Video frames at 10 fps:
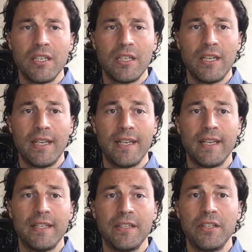
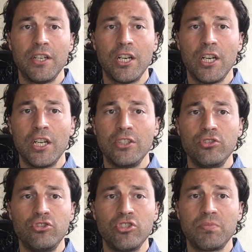and uh, you
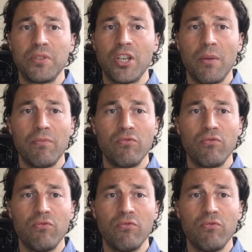just become